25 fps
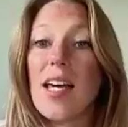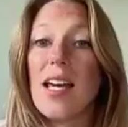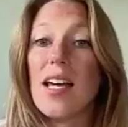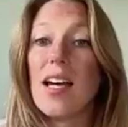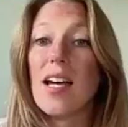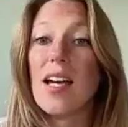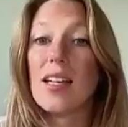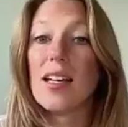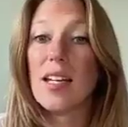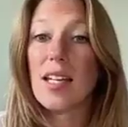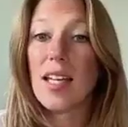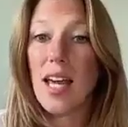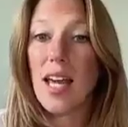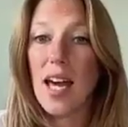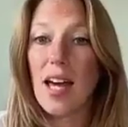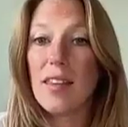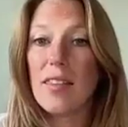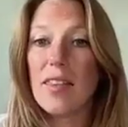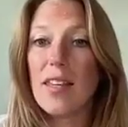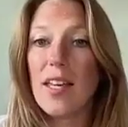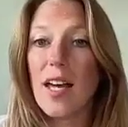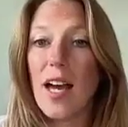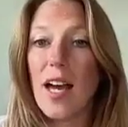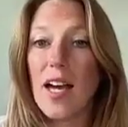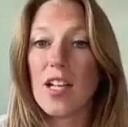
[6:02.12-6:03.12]
And
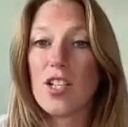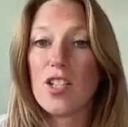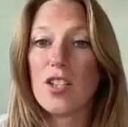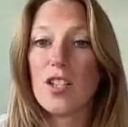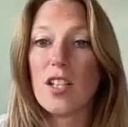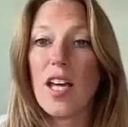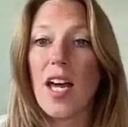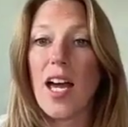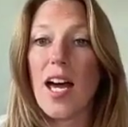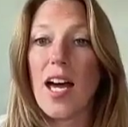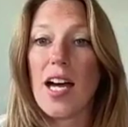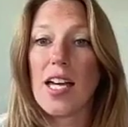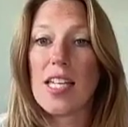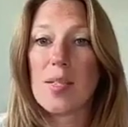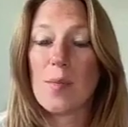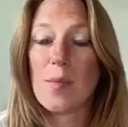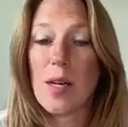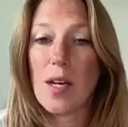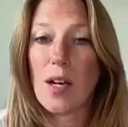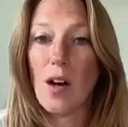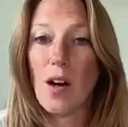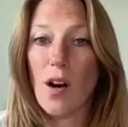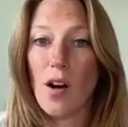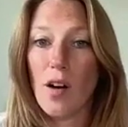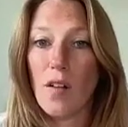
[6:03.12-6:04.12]
Kathy actually had
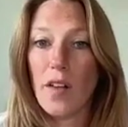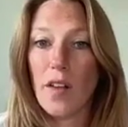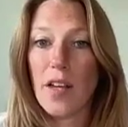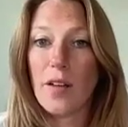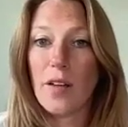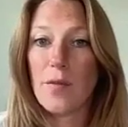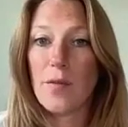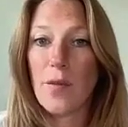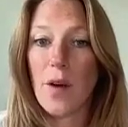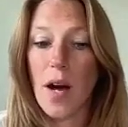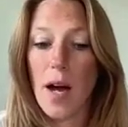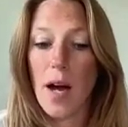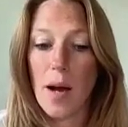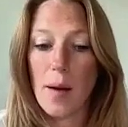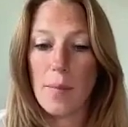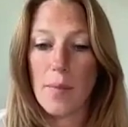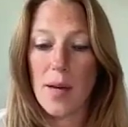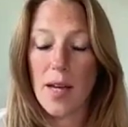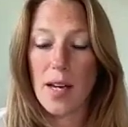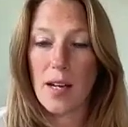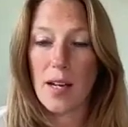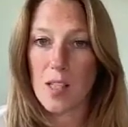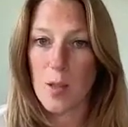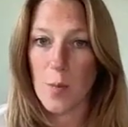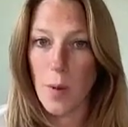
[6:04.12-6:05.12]
me calling
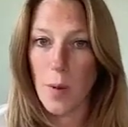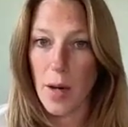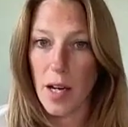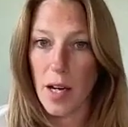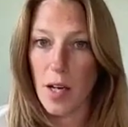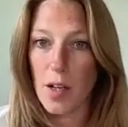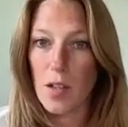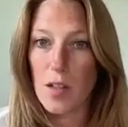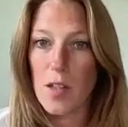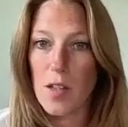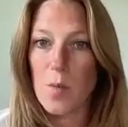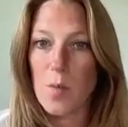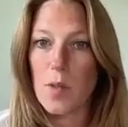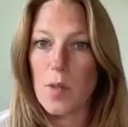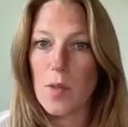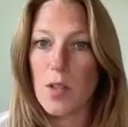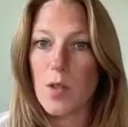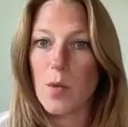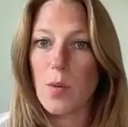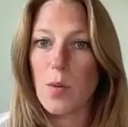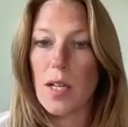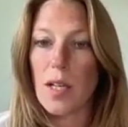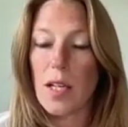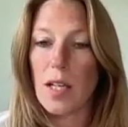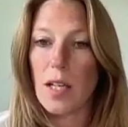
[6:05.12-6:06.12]
expireds
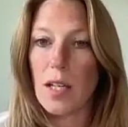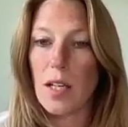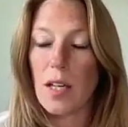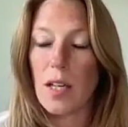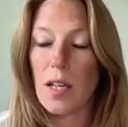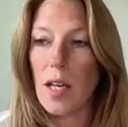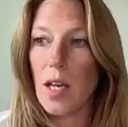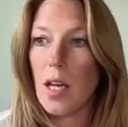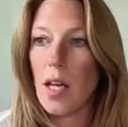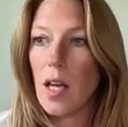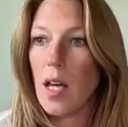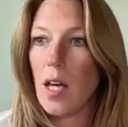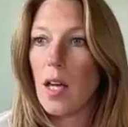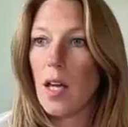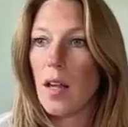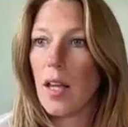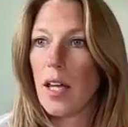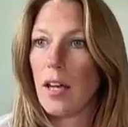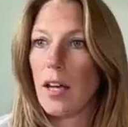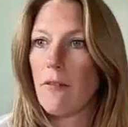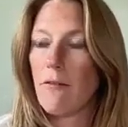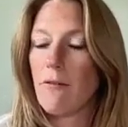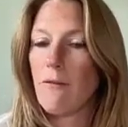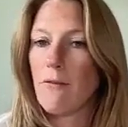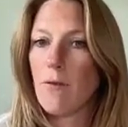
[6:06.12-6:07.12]
between
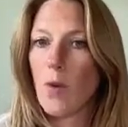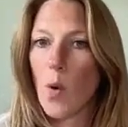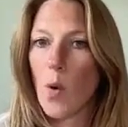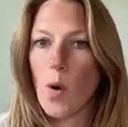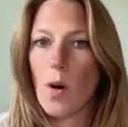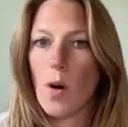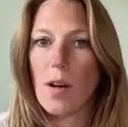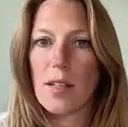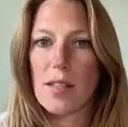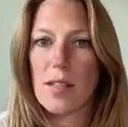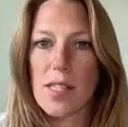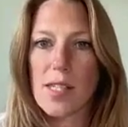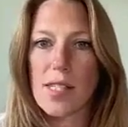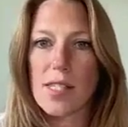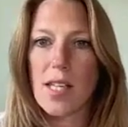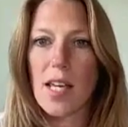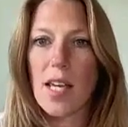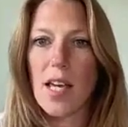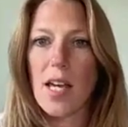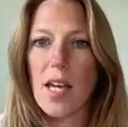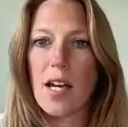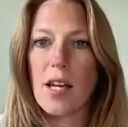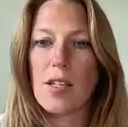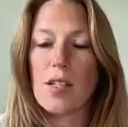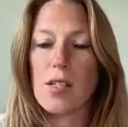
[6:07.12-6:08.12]
like 4 and
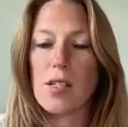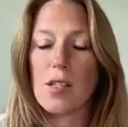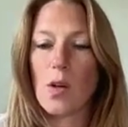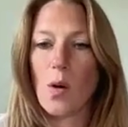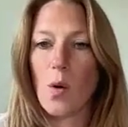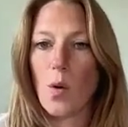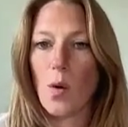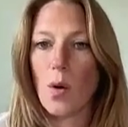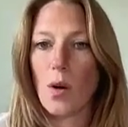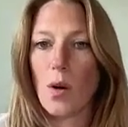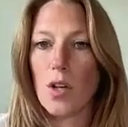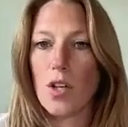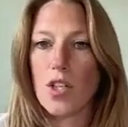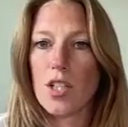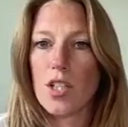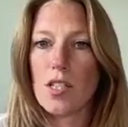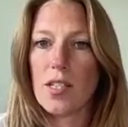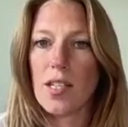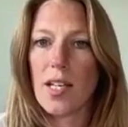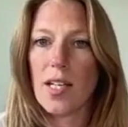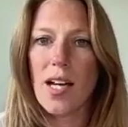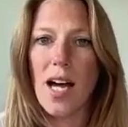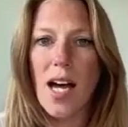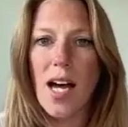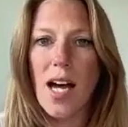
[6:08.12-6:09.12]
6, or
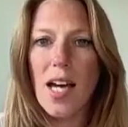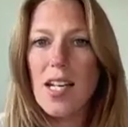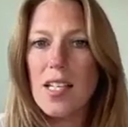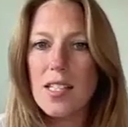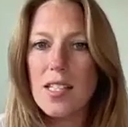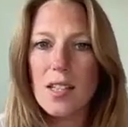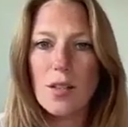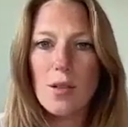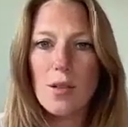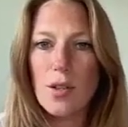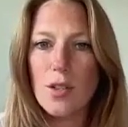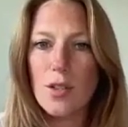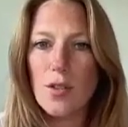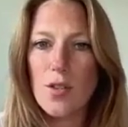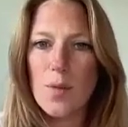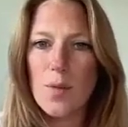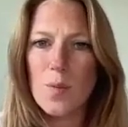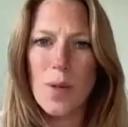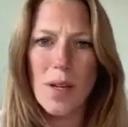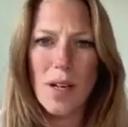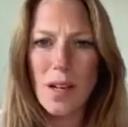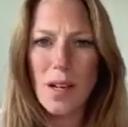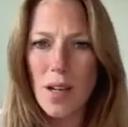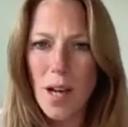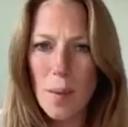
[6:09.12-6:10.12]
she's like, honestly, Lauren, she goes,
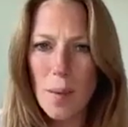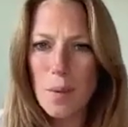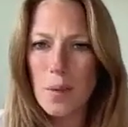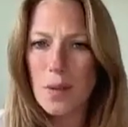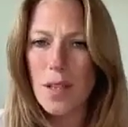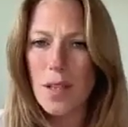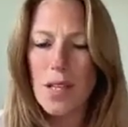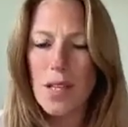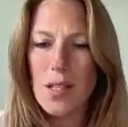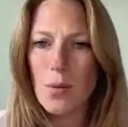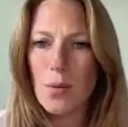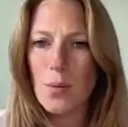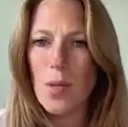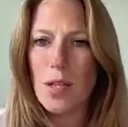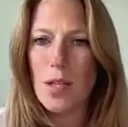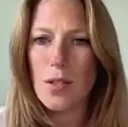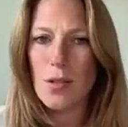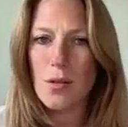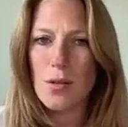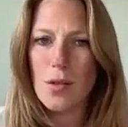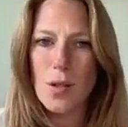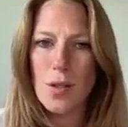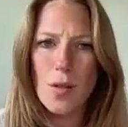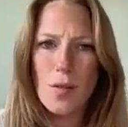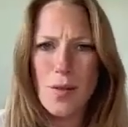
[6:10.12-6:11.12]
pick a couple days a week. She
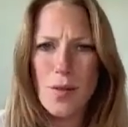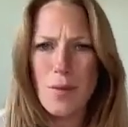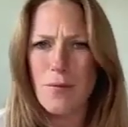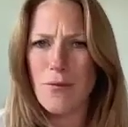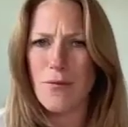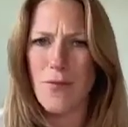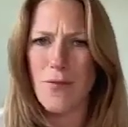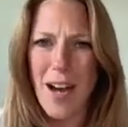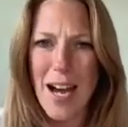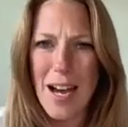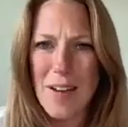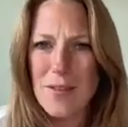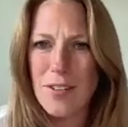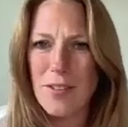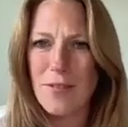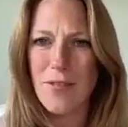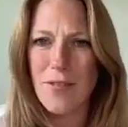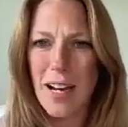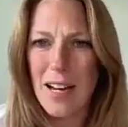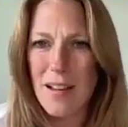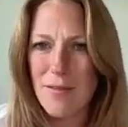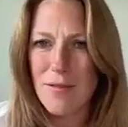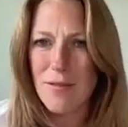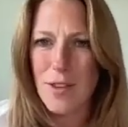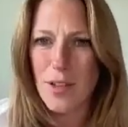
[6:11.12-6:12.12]
goes, do it from 5 to
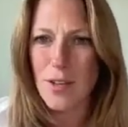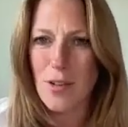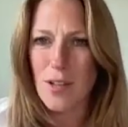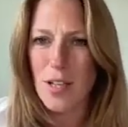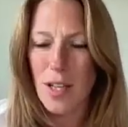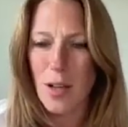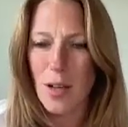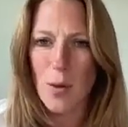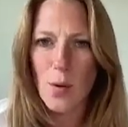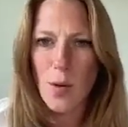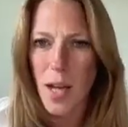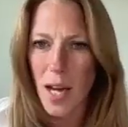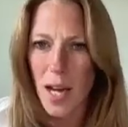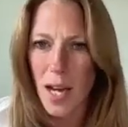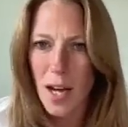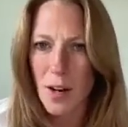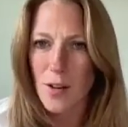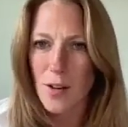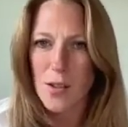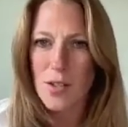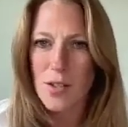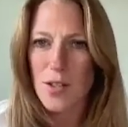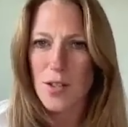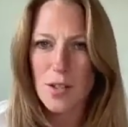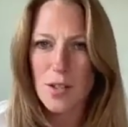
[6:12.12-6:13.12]
5:30. Who
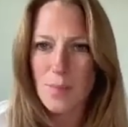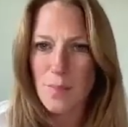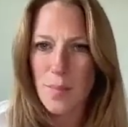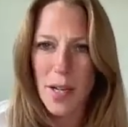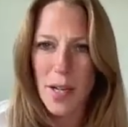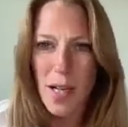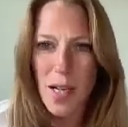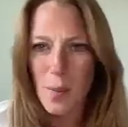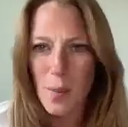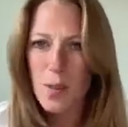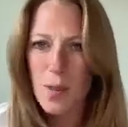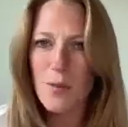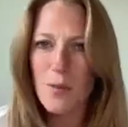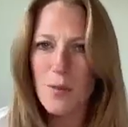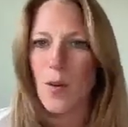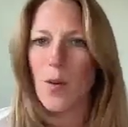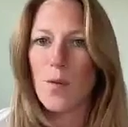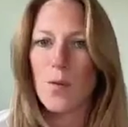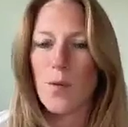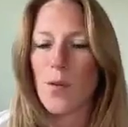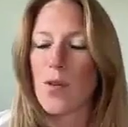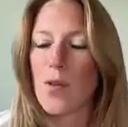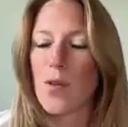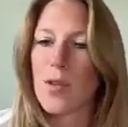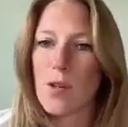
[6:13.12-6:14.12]
cares? Just pick up the
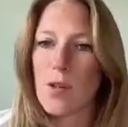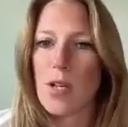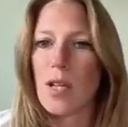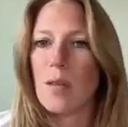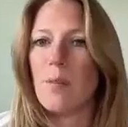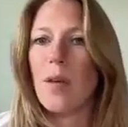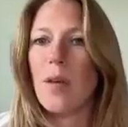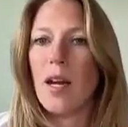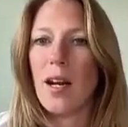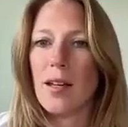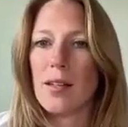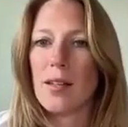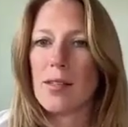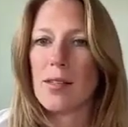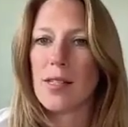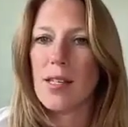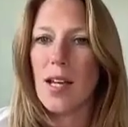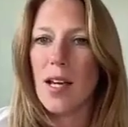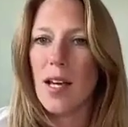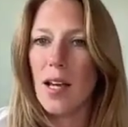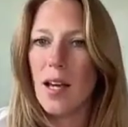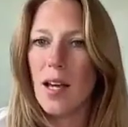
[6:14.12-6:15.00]
phone for 30 minutes.